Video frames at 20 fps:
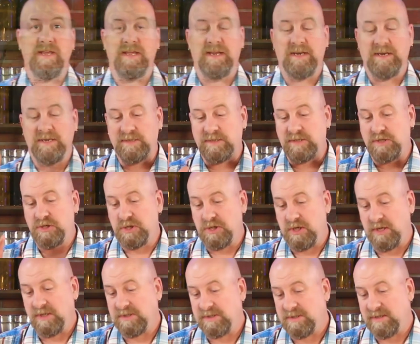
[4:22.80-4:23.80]
it is
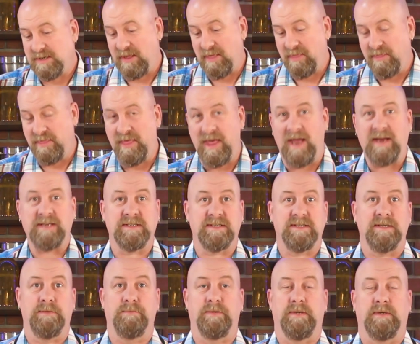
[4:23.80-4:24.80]
just that
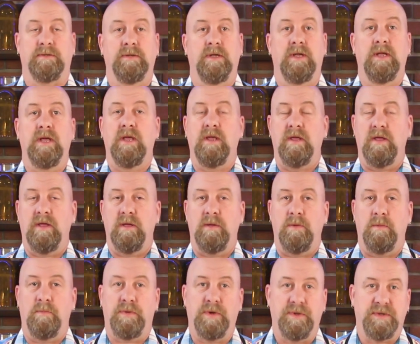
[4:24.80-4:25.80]
simple.
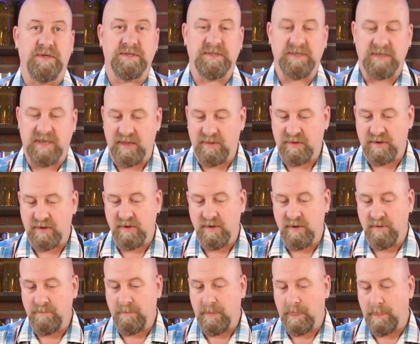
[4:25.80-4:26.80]
Put this together,
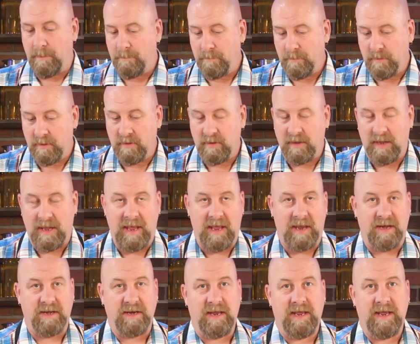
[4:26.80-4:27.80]

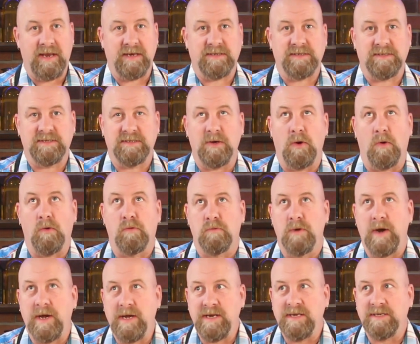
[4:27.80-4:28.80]
and it
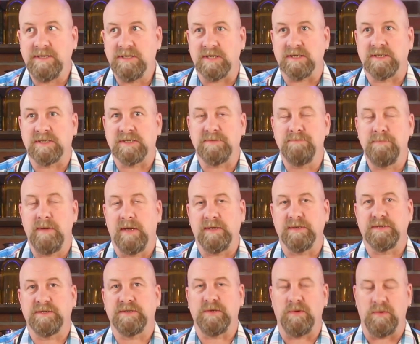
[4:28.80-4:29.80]
already just
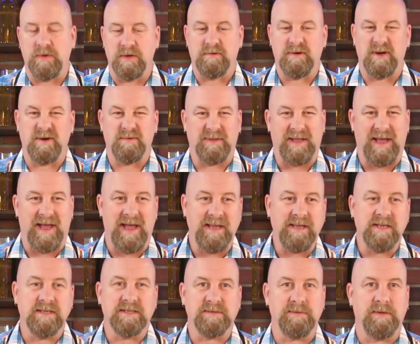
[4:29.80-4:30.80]
smells so incredible. I
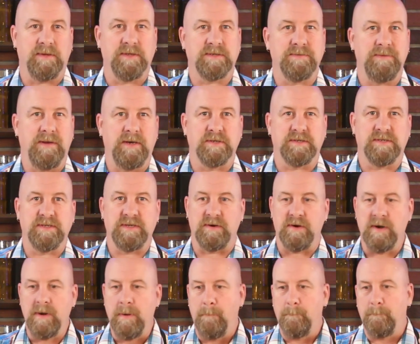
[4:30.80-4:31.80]
can smell the tomatoes because
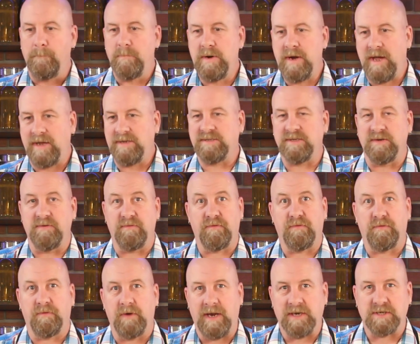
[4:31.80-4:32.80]
they're nice and
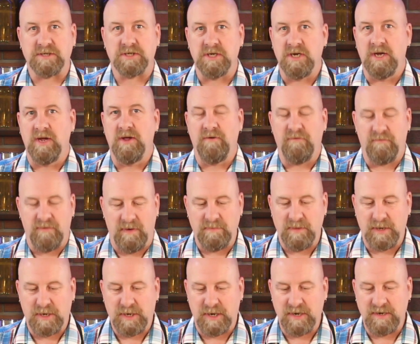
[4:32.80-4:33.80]
fresh from
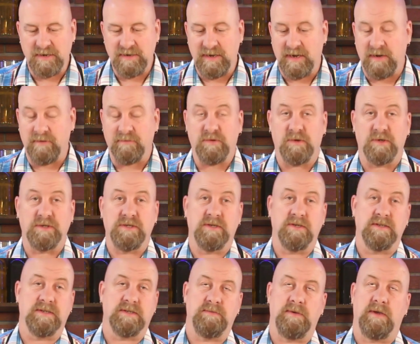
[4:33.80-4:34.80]
the garden, and of course you
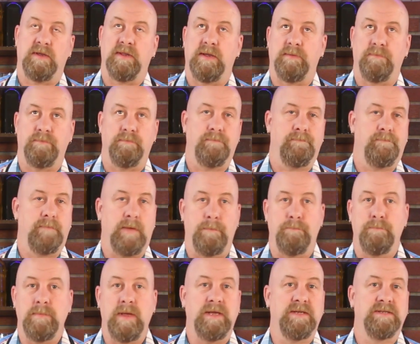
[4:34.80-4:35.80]
can smell that
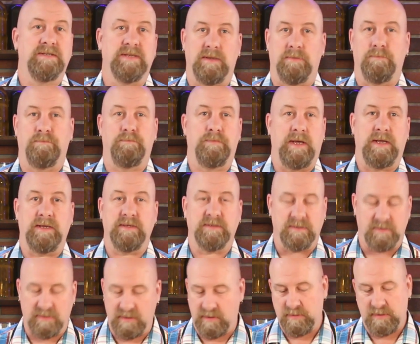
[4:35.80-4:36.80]
amazing
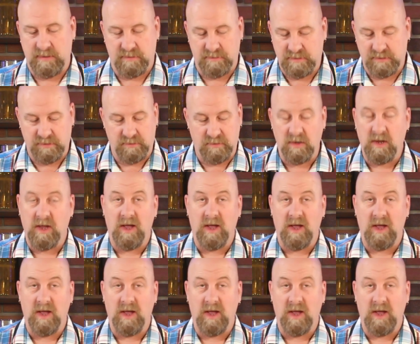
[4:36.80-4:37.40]
basil in there too.